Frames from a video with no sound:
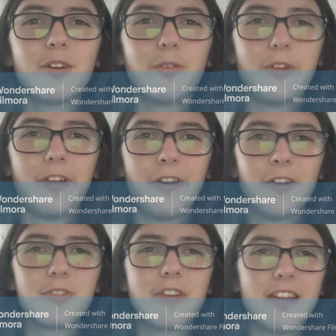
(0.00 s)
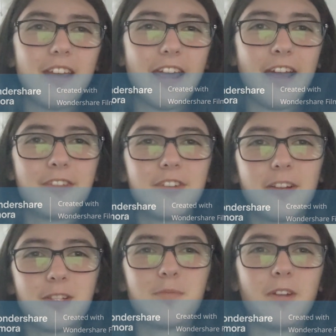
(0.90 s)
We also gained
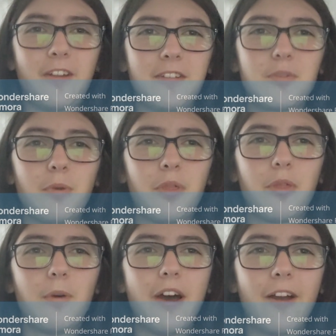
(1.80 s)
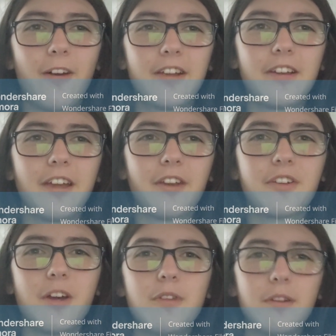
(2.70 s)
hands-on experience with the wiring
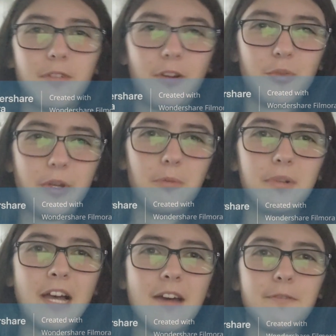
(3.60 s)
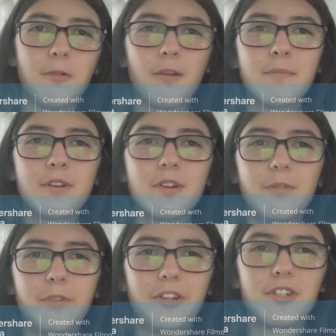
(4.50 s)
and coding for the Arduino platform,
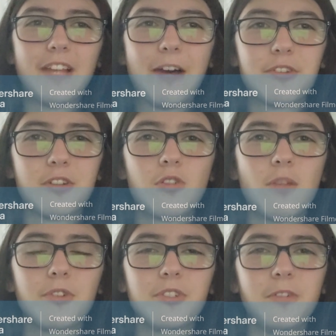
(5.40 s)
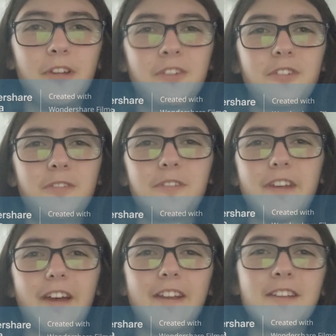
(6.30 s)
which allowed us to troubleshoot issues
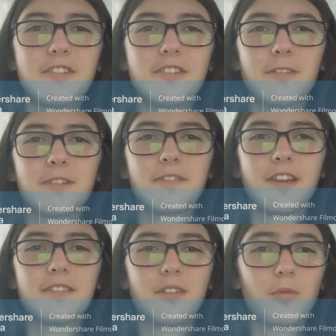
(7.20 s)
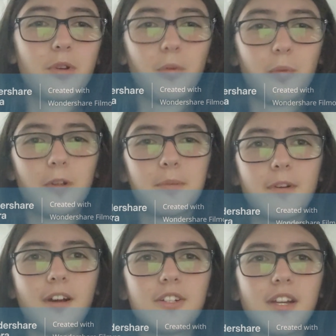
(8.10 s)
that engineers face in real-world
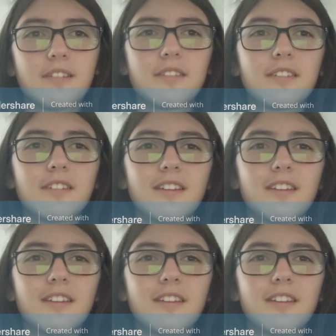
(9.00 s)
projects.